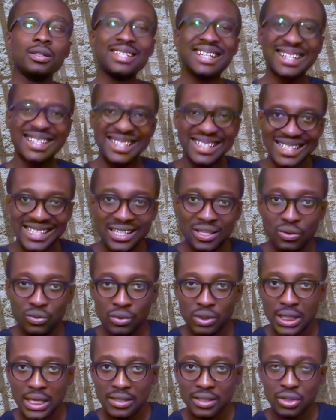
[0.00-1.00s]
The
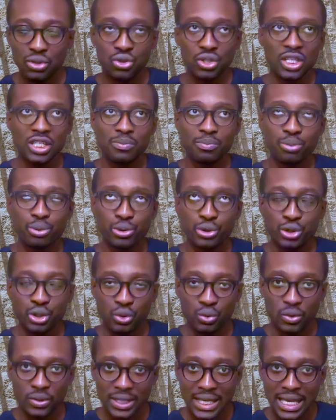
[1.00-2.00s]
deal doesn't just
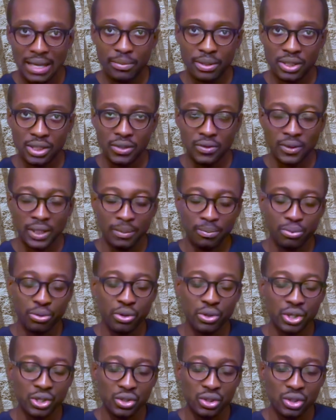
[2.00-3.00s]
produce capital, it
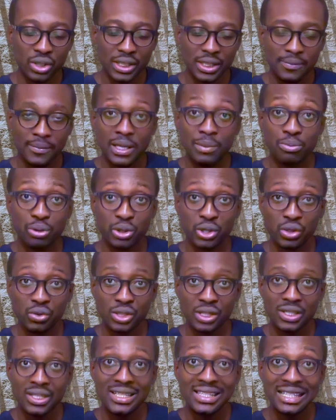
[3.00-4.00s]

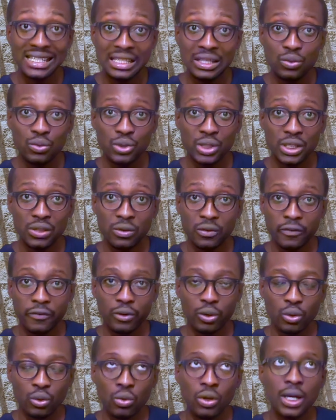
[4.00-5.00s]
produces new deal
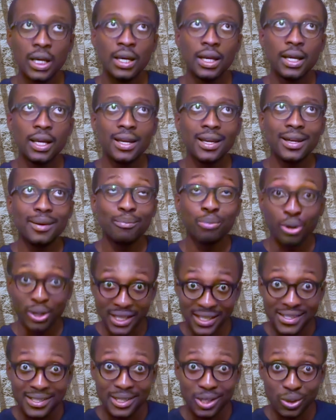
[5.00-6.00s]
flow,
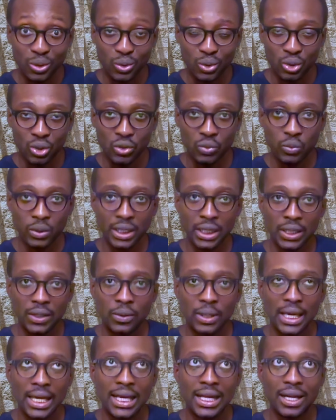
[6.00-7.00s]
political
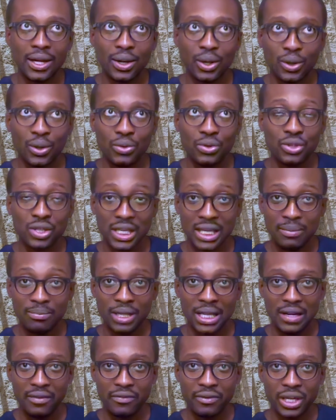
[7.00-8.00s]
goodwill, and
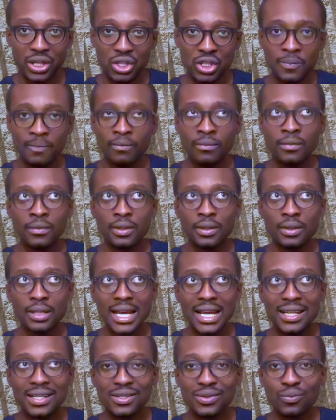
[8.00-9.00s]
long-term leverage.
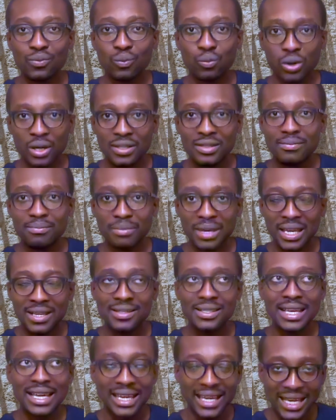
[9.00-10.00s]
That is what
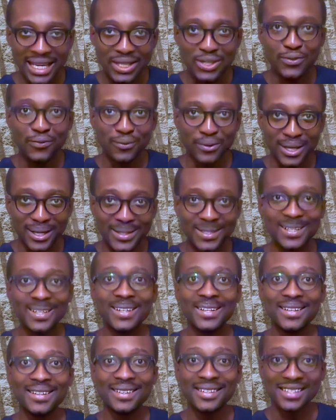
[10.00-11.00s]
makes a hedge fund
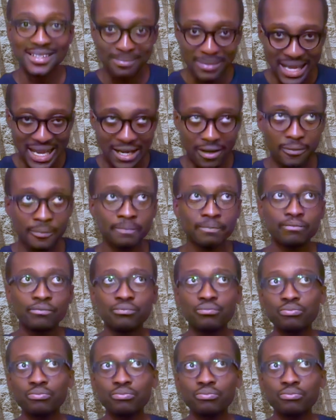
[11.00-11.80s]
smile.